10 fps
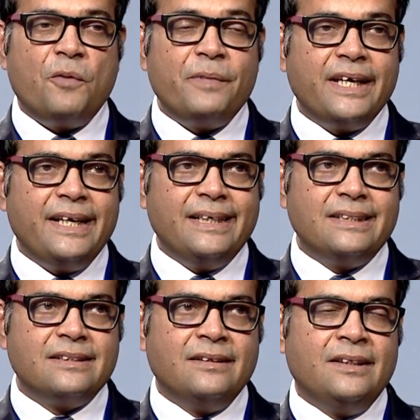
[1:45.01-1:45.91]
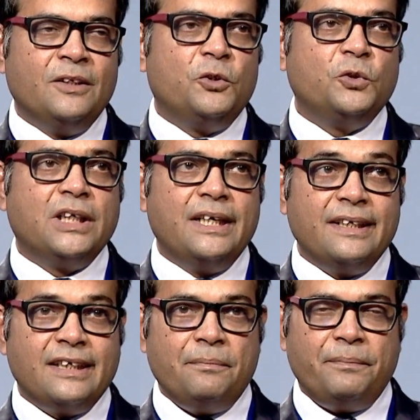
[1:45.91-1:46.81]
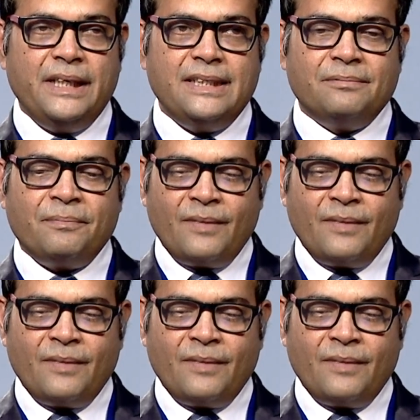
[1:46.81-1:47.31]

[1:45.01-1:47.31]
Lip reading: materials to certain companies,